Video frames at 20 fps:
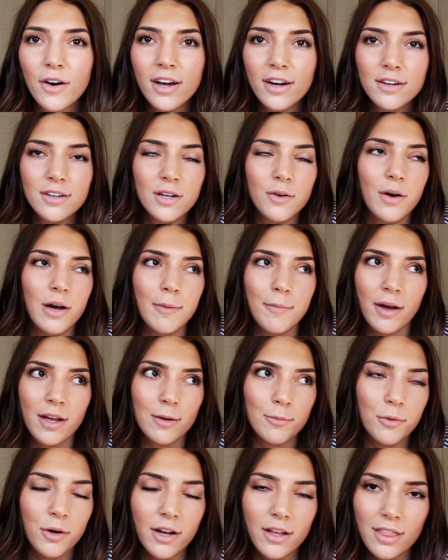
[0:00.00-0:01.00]
I don't know why I'm out
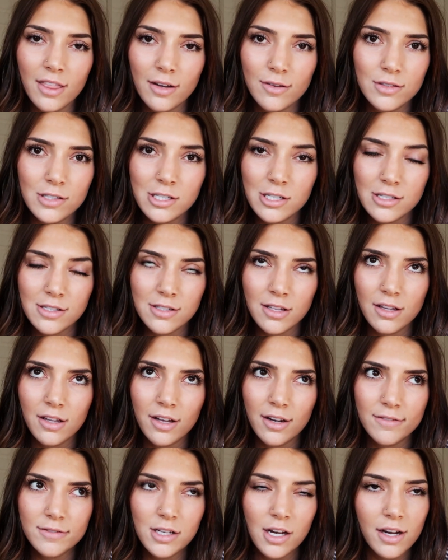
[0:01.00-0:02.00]
of breath. That was just a
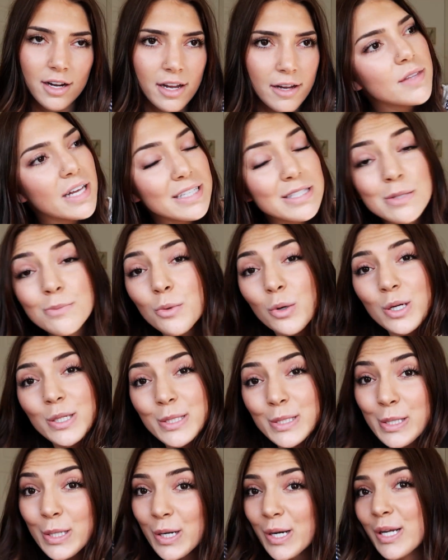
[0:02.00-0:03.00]
lot of talking. That's a more
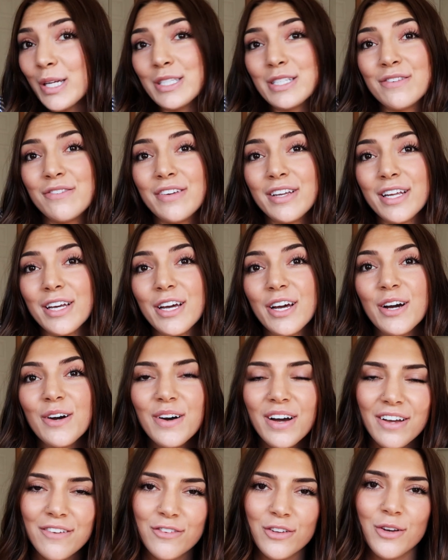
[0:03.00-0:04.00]
serious video.
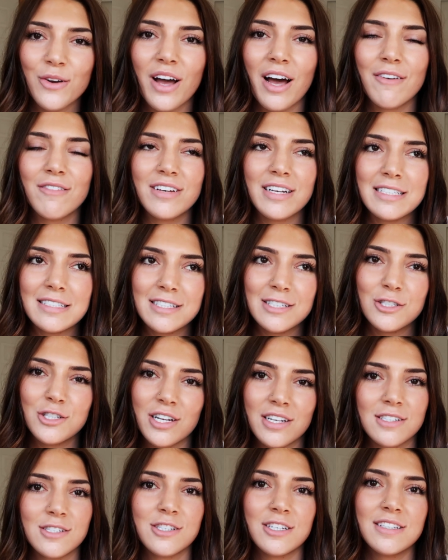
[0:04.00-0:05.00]
If you have any
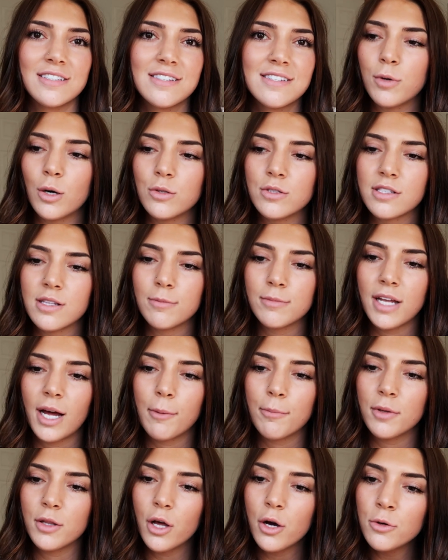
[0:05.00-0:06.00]
suggestions, post them
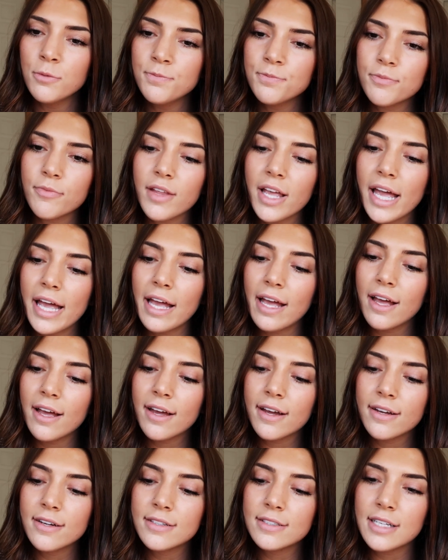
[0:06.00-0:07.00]
down below
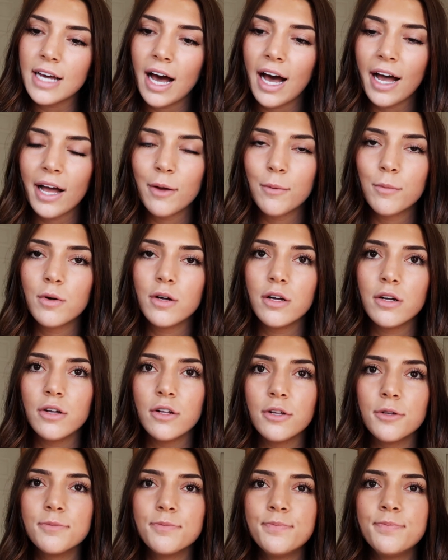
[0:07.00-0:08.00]
and I
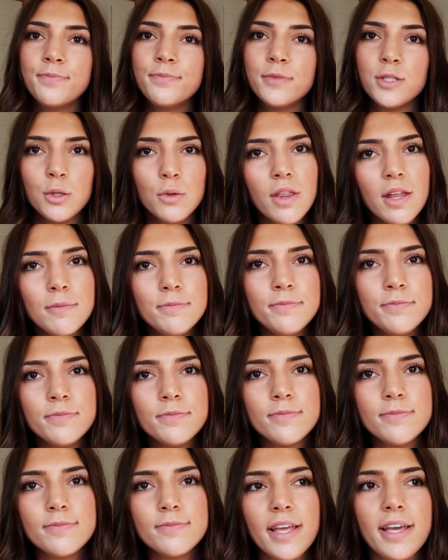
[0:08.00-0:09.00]
will do them
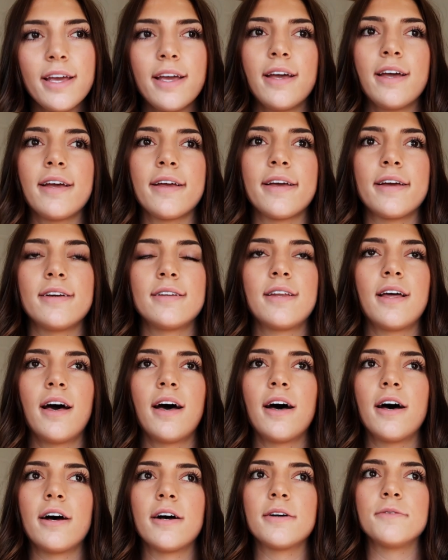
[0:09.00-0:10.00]

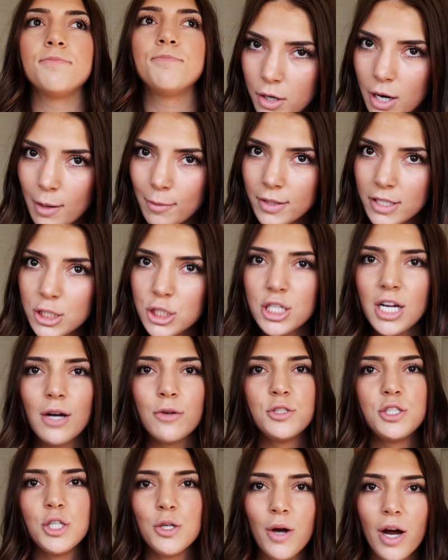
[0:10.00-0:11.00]
and probably
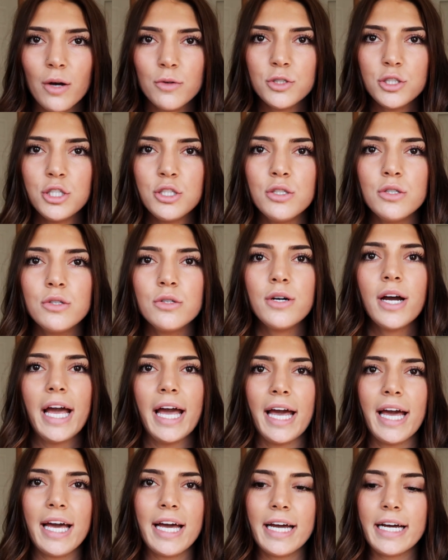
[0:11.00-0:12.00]
shout you out too.
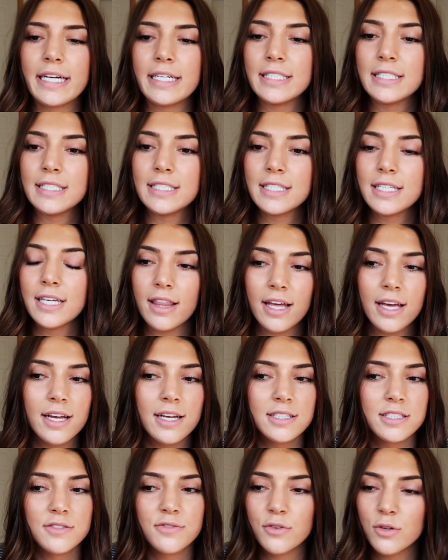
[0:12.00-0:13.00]
And
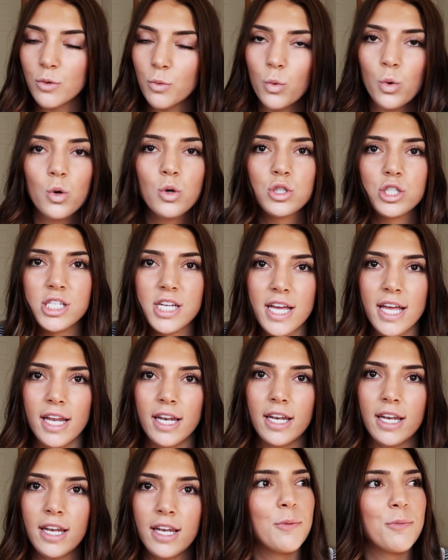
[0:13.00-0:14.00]
thanks for
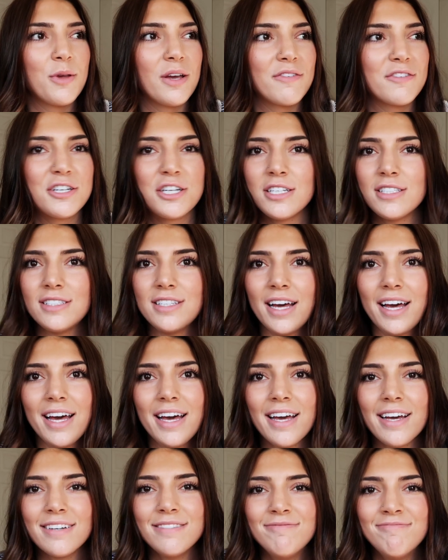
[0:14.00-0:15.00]
watching. Hope you have a good
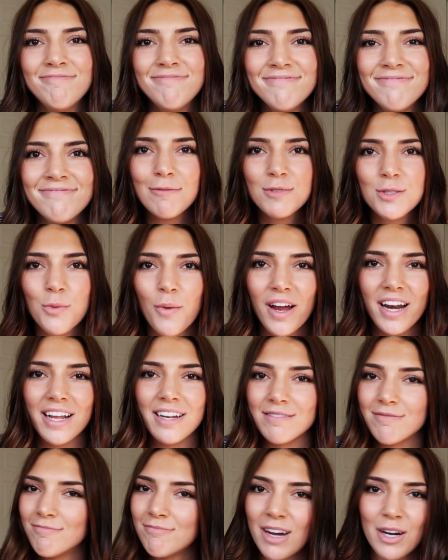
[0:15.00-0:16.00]
day. I'm
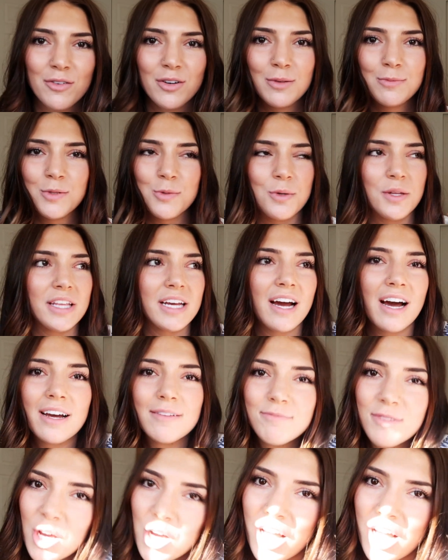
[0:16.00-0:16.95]
sweating. My room's really hot.